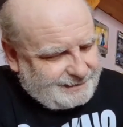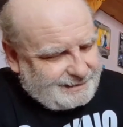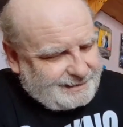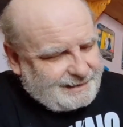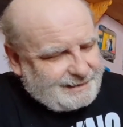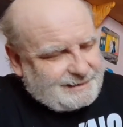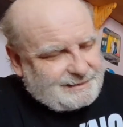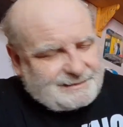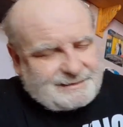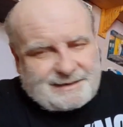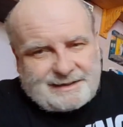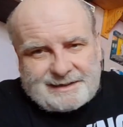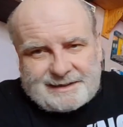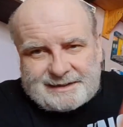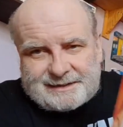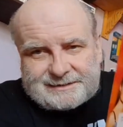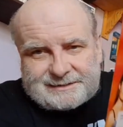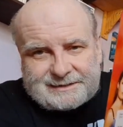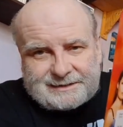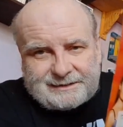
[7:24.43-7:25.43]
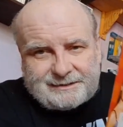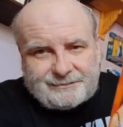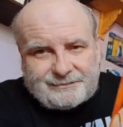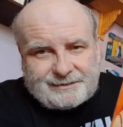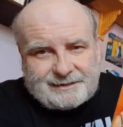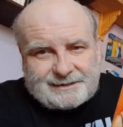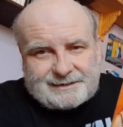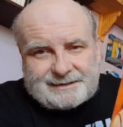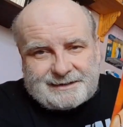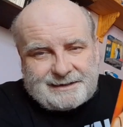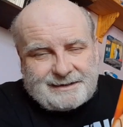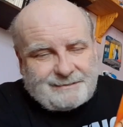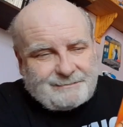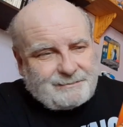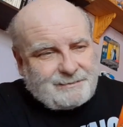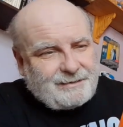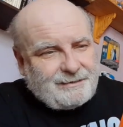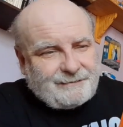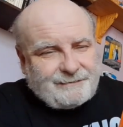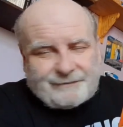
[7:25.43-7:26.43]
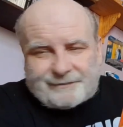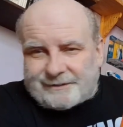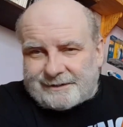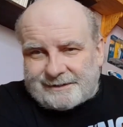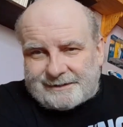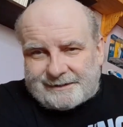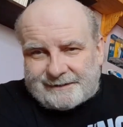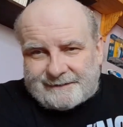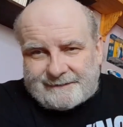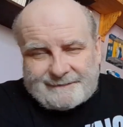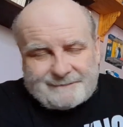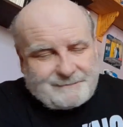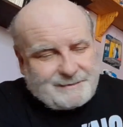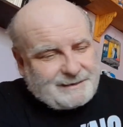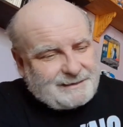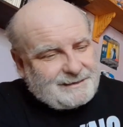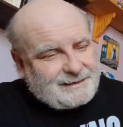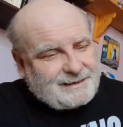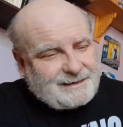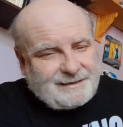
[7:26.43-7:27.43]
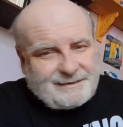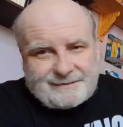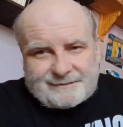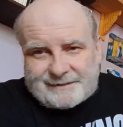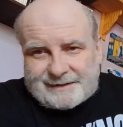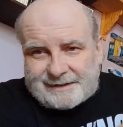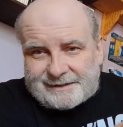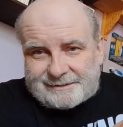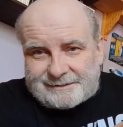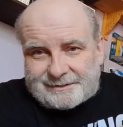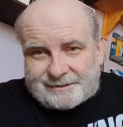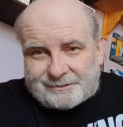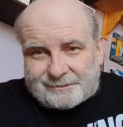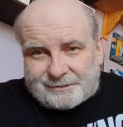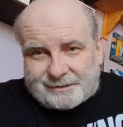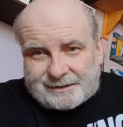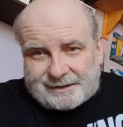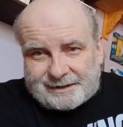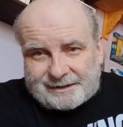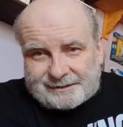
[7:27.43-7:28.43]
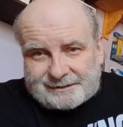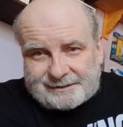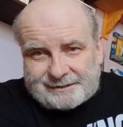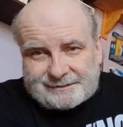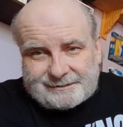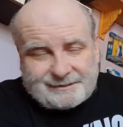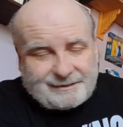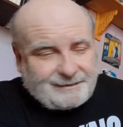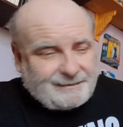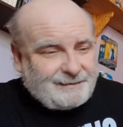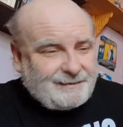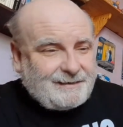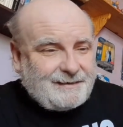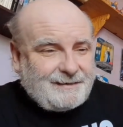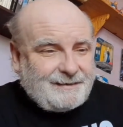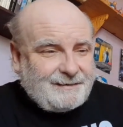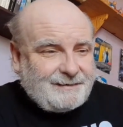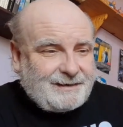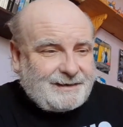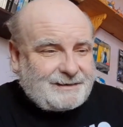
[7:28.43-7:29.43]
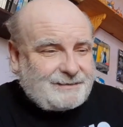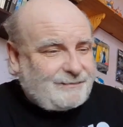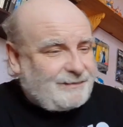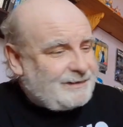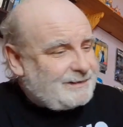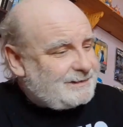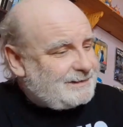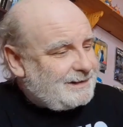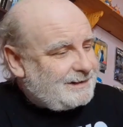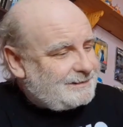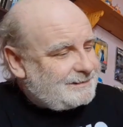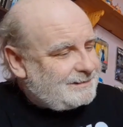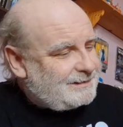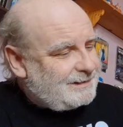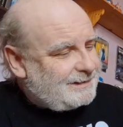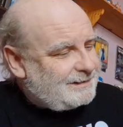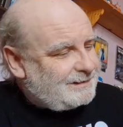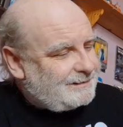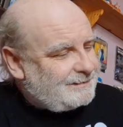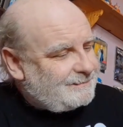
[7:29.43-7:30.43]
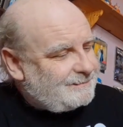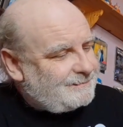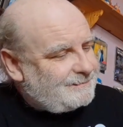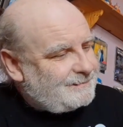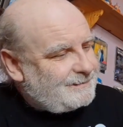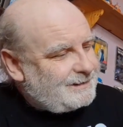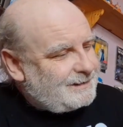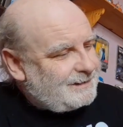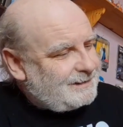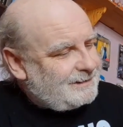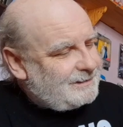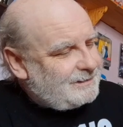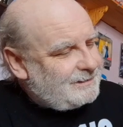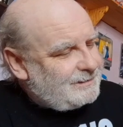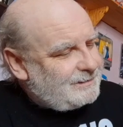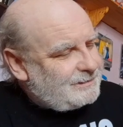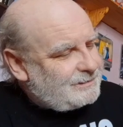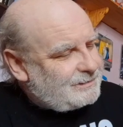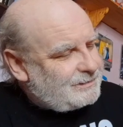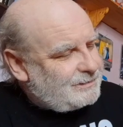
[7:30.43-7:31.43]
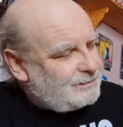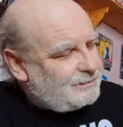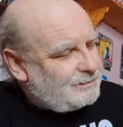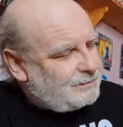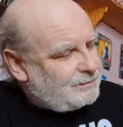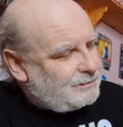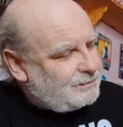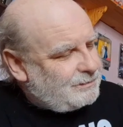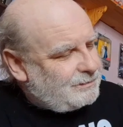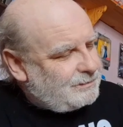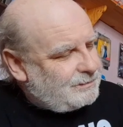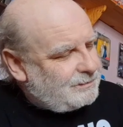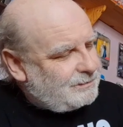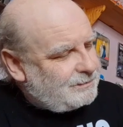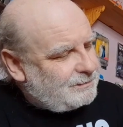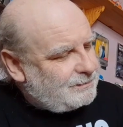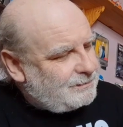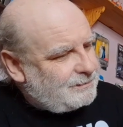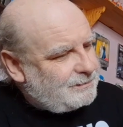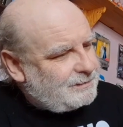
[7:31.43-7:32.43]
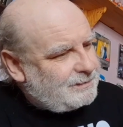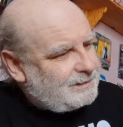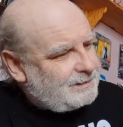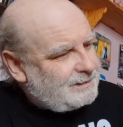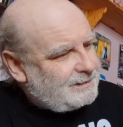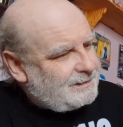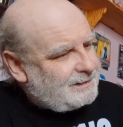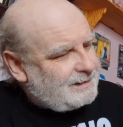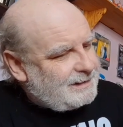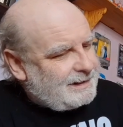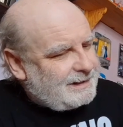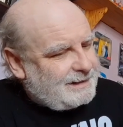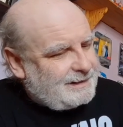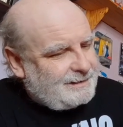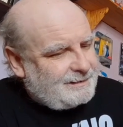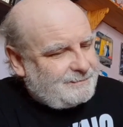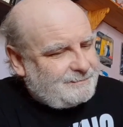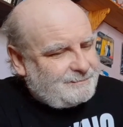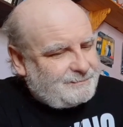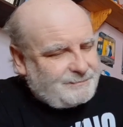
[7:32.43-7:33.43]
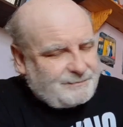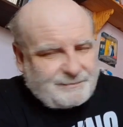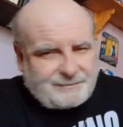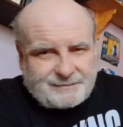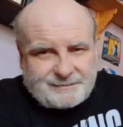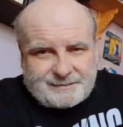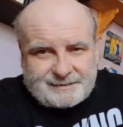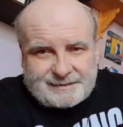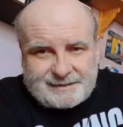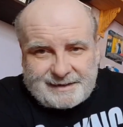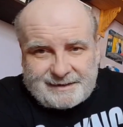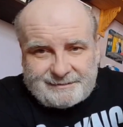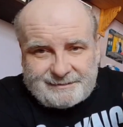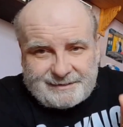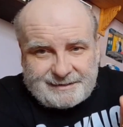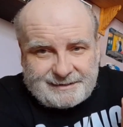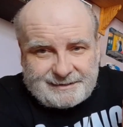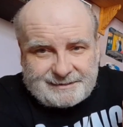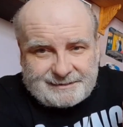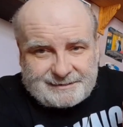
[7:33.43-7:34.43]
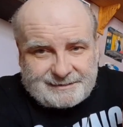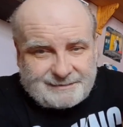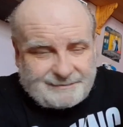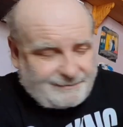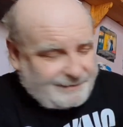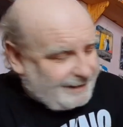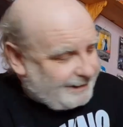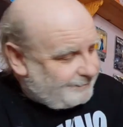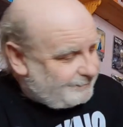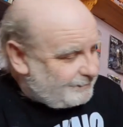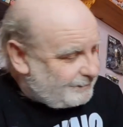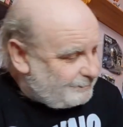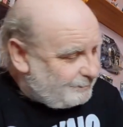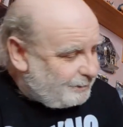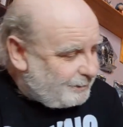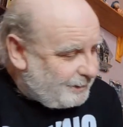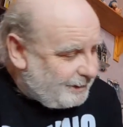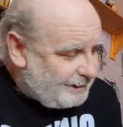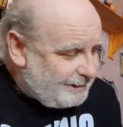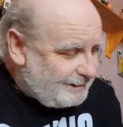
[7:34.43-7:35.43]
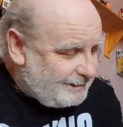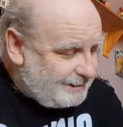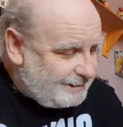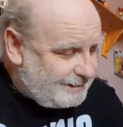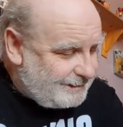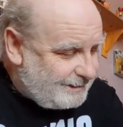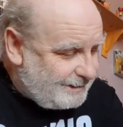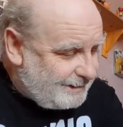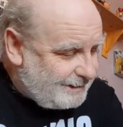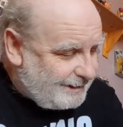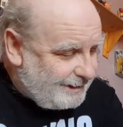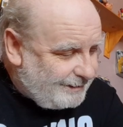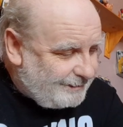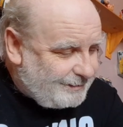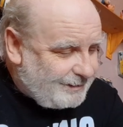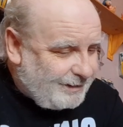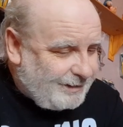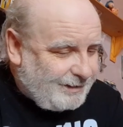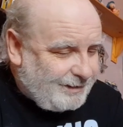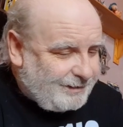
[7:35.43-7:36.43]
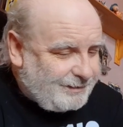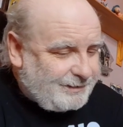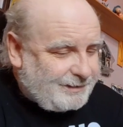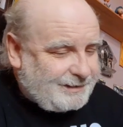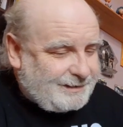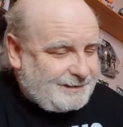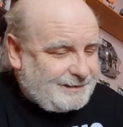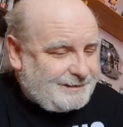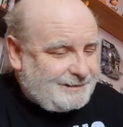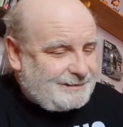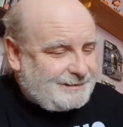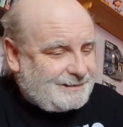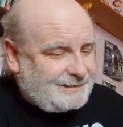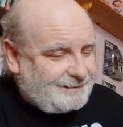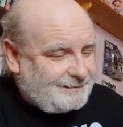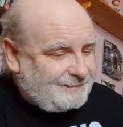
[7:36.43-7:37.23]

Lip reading: And I say, it's a lovely slip cover, isn't it? I mean, you can't argue with that, can you? That's fantastic. So, there it is. I'm pleased I've got all these.